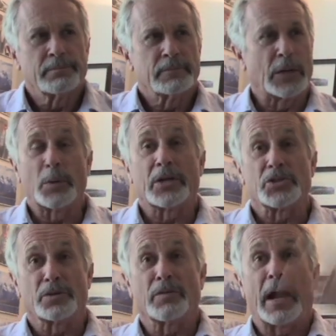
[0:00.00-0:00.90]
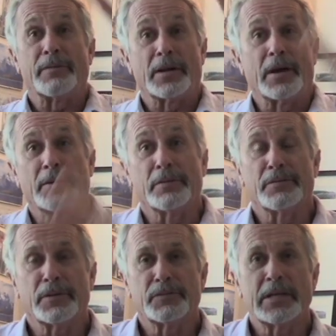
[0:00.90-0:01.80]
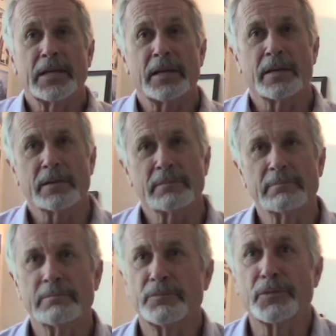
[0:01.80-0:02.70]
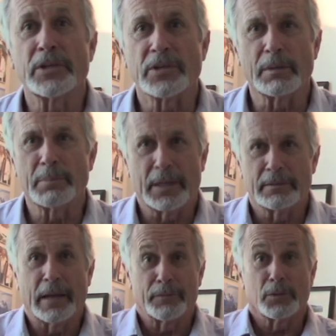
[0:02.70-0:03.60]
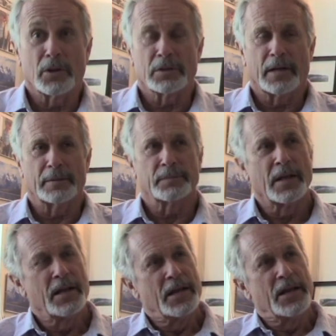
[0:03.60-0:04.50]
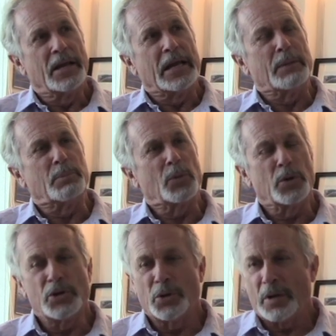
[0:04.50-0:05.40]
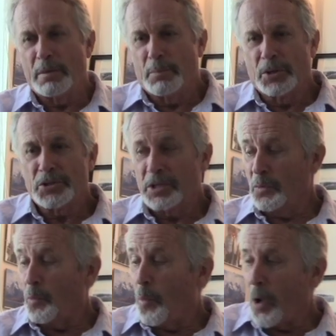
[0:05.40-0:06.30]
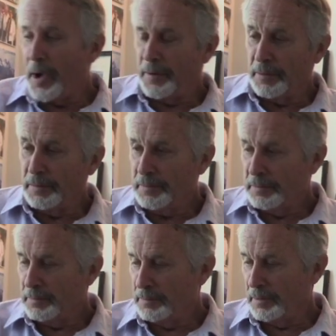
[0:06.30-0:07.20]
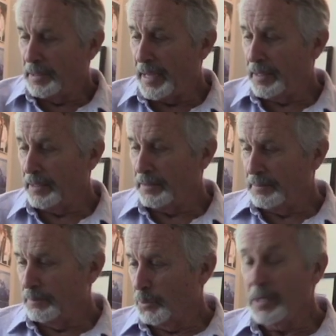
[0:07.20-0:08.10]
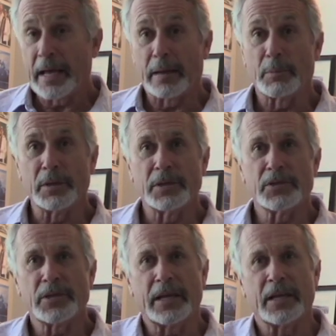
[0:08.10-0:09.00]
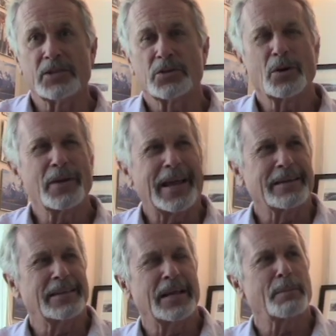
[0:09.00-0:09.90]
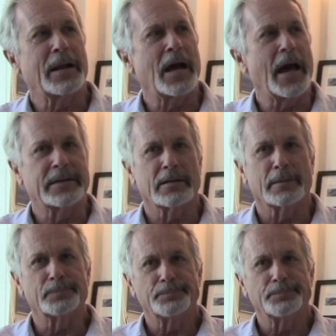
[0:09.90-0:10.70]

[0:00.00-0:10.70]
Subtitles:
And we can survive at 115 and freezing, but not for a long time. But when you're immersed in water, like a marine animal is, like, it's sort of like, think about a hot tub.